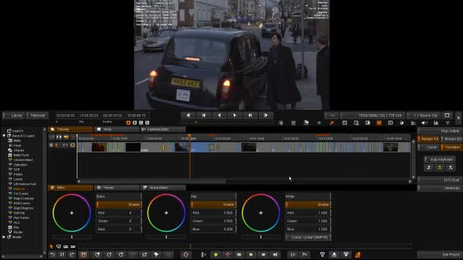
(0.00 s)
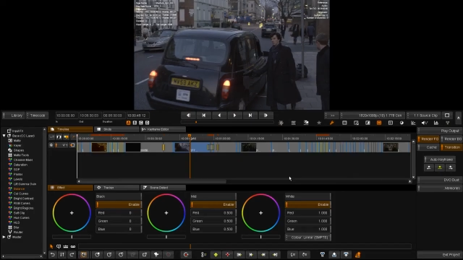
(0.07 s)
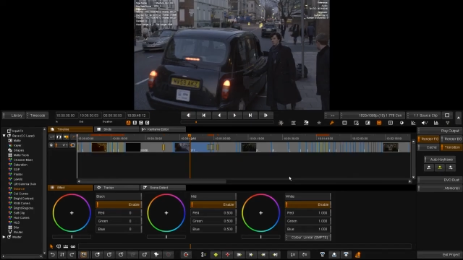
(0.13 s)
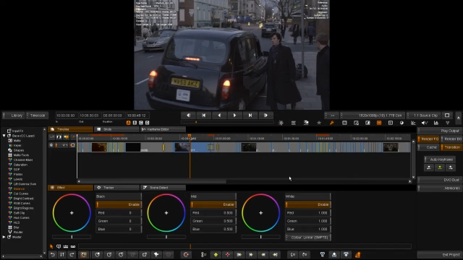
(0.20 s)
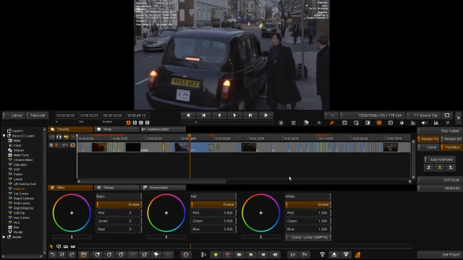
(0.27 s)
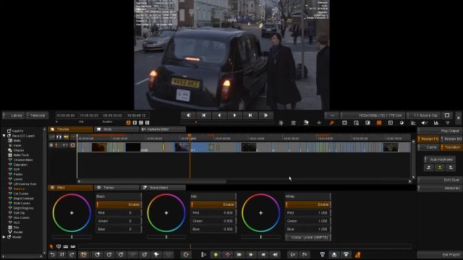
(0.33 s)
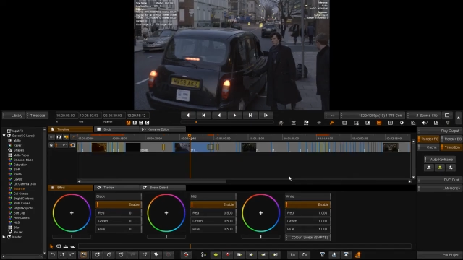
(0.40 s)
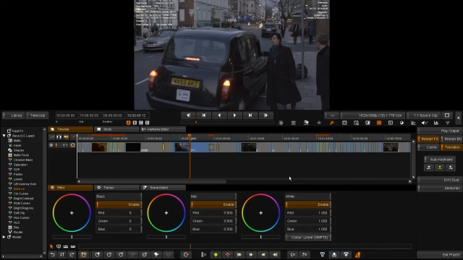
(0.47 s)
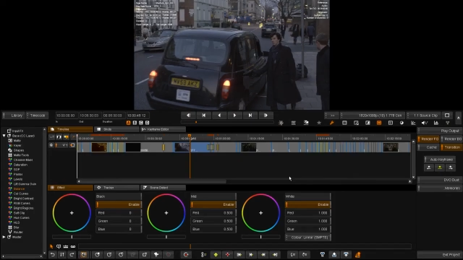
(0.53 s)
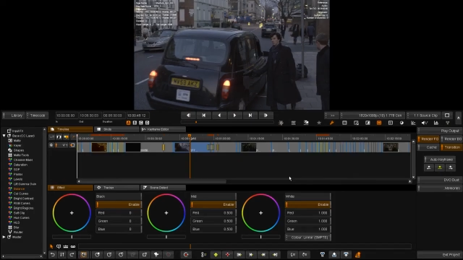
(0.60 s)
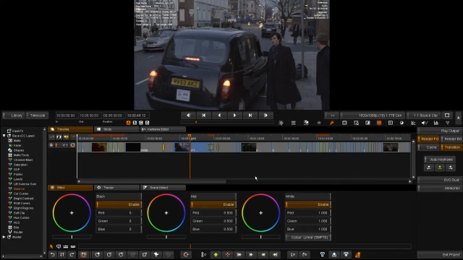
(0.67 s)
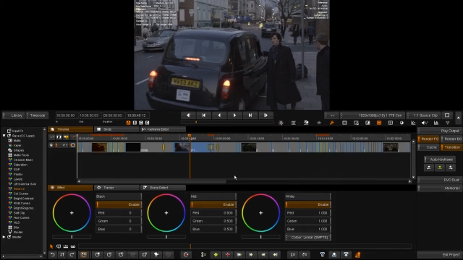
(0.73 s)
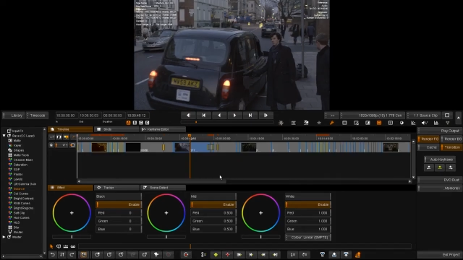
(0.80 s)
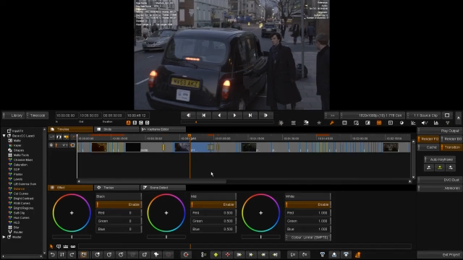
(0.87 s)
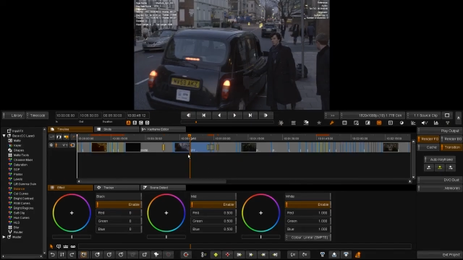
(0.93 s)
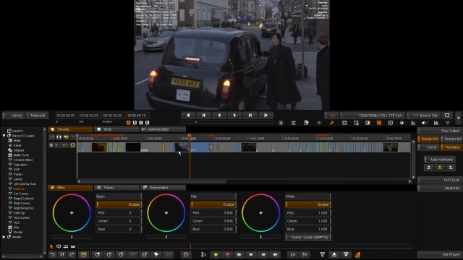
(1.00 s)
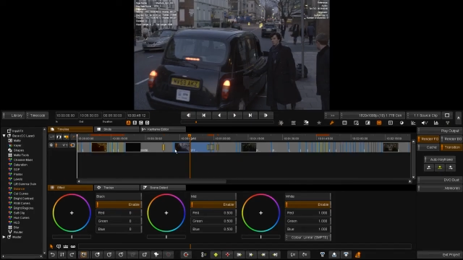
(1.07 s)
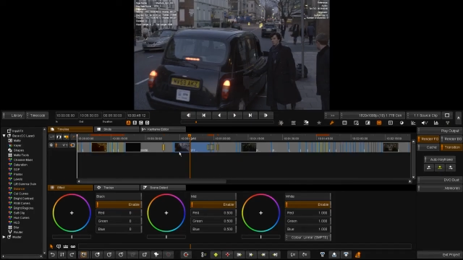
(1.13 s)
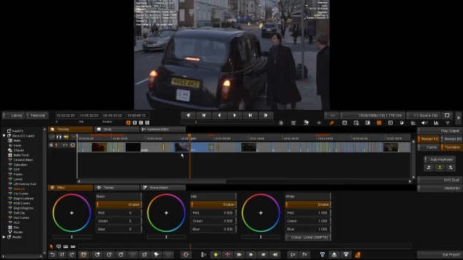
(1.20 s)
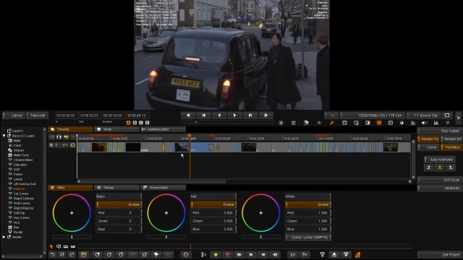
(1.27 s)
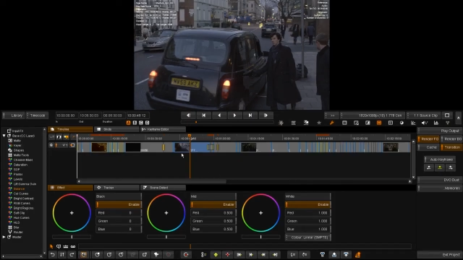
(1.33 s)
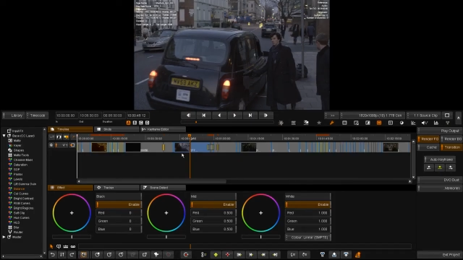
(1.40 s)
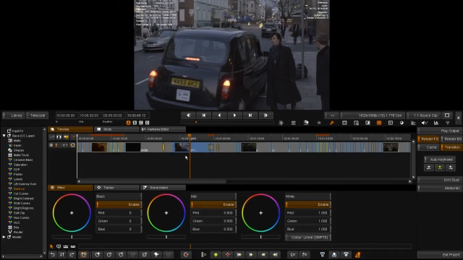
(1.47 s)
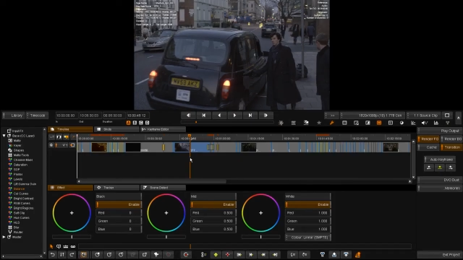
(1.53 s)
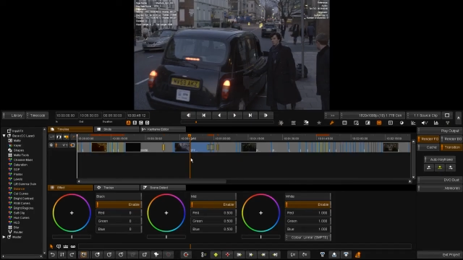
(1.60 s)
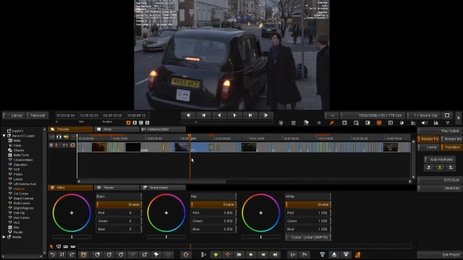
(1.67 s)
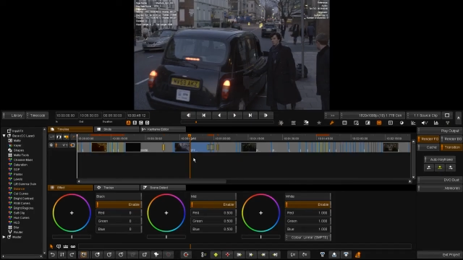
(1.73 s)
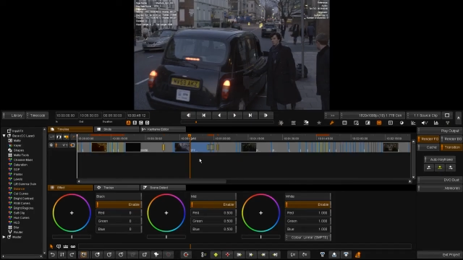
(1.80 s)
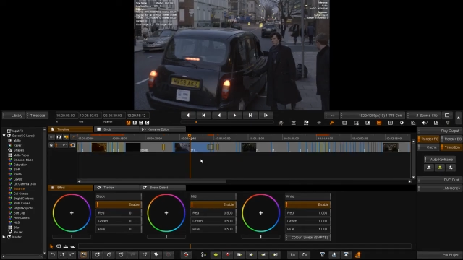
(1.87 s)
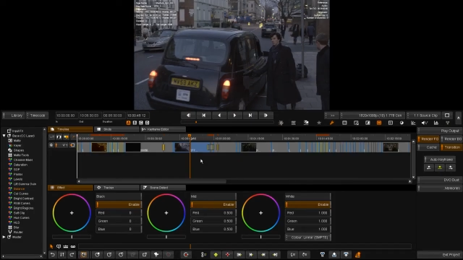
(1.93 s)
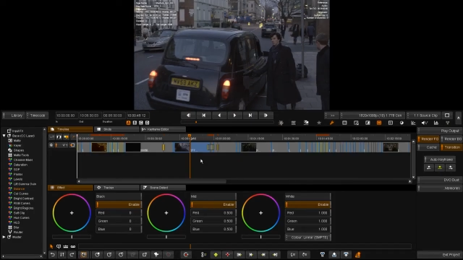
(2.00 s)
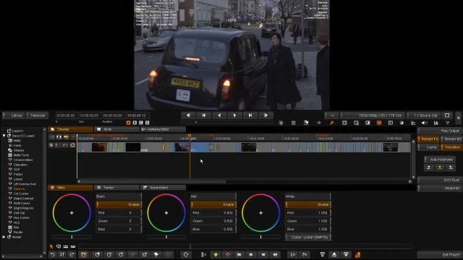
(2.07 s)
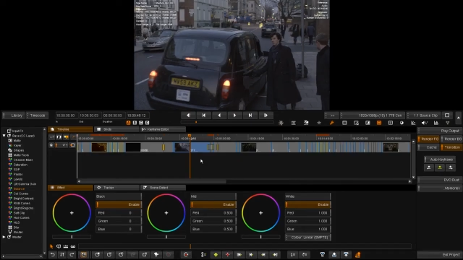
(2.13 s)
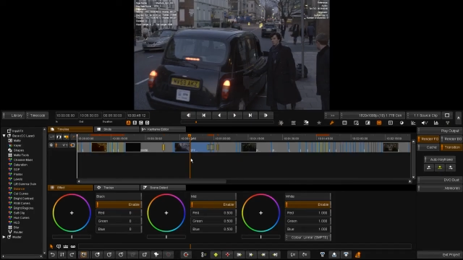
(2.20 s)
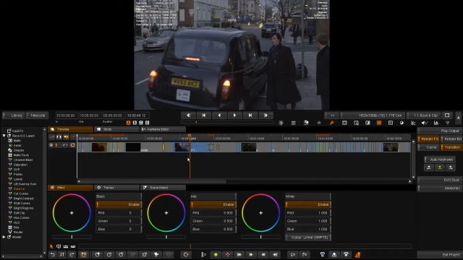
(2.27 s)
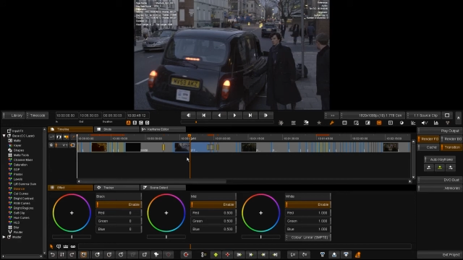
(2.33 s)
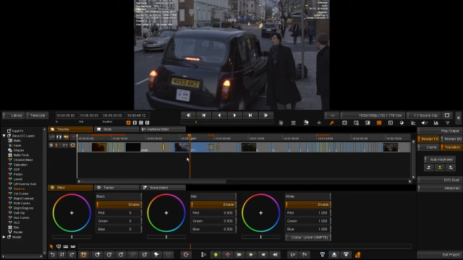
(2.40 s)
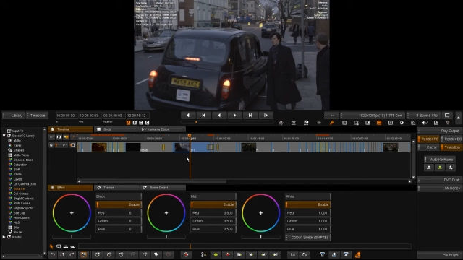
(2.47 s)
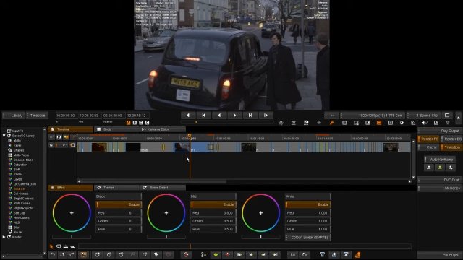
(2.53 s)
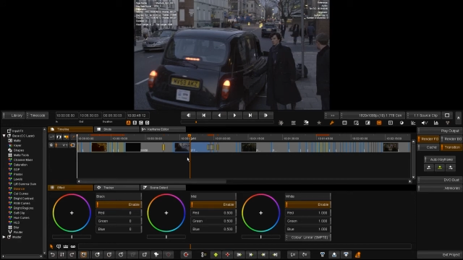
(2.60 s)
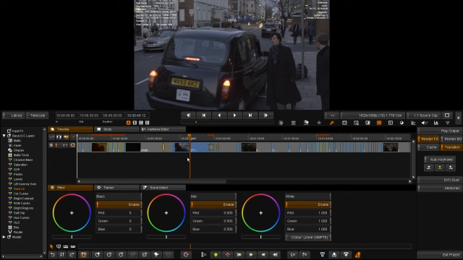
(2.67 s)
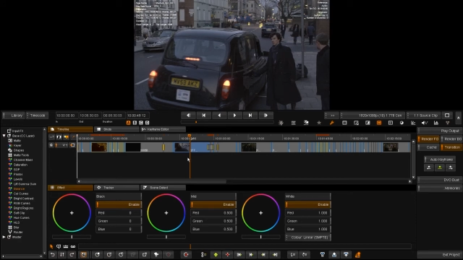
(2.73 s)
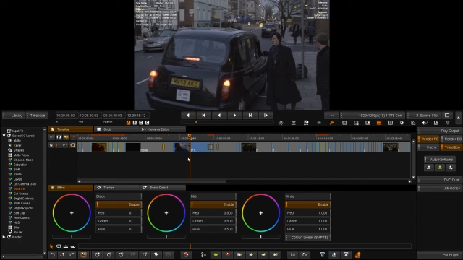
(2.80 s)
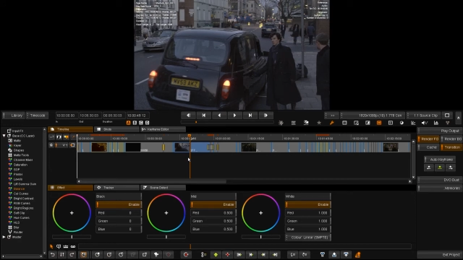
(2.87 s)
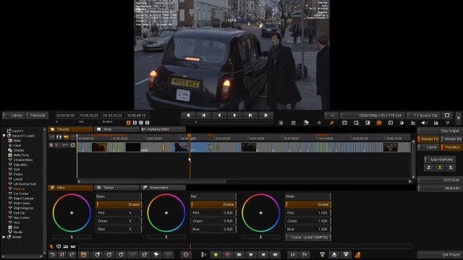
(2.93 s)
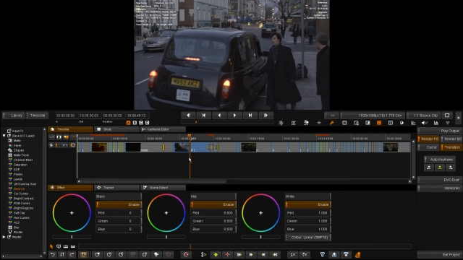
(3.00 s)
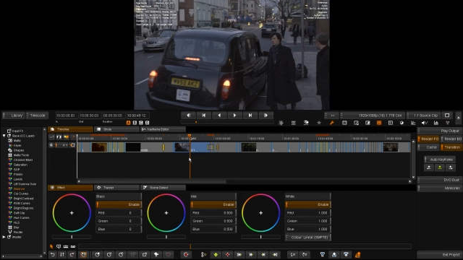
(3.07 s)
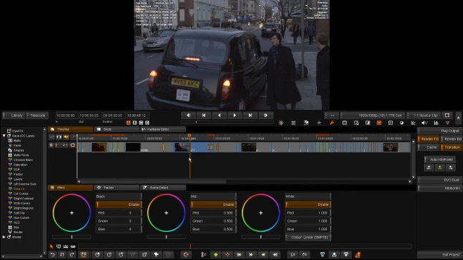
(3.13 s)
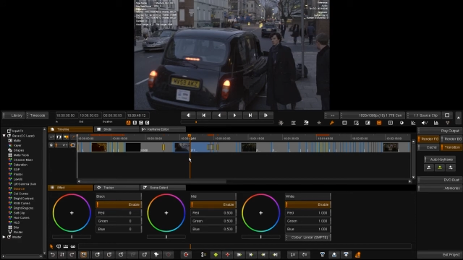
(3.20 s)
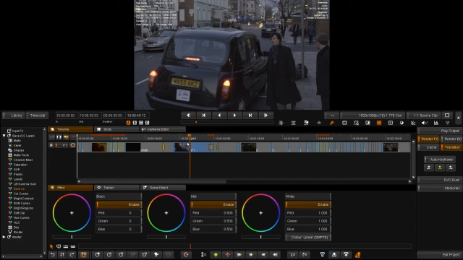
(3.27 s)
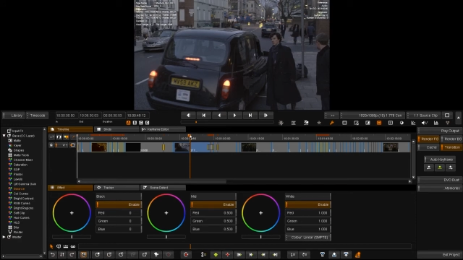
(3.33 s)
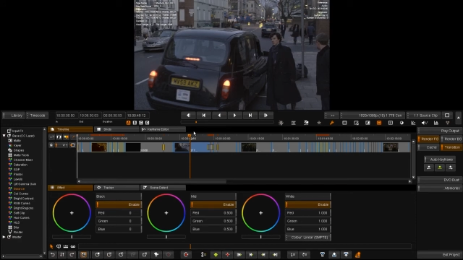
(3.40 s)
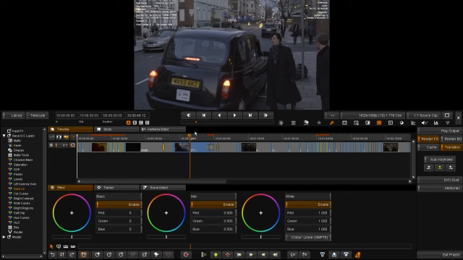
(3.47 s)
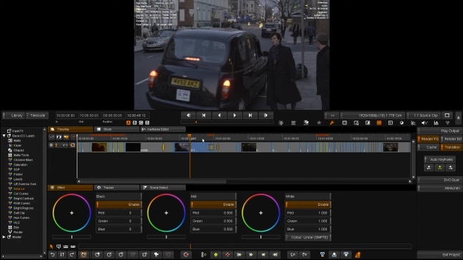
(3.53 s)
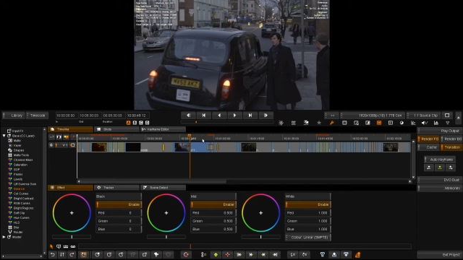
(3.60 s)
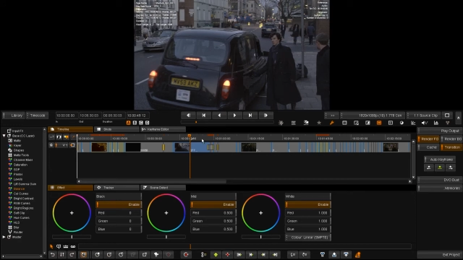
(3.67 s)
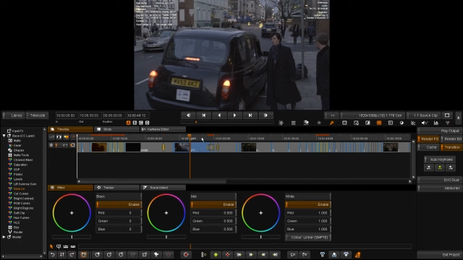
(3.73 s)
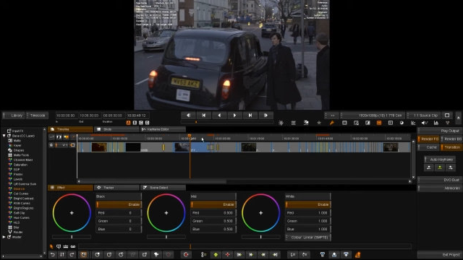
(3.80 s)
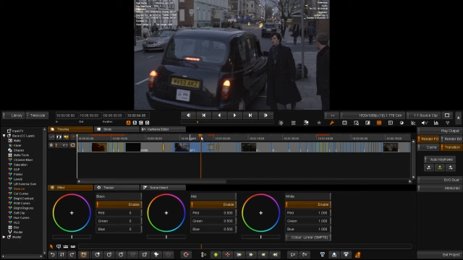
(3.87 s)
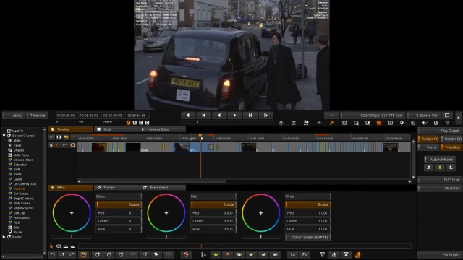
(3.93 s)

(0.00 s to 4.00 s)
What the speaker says: [unreadable: no face in view]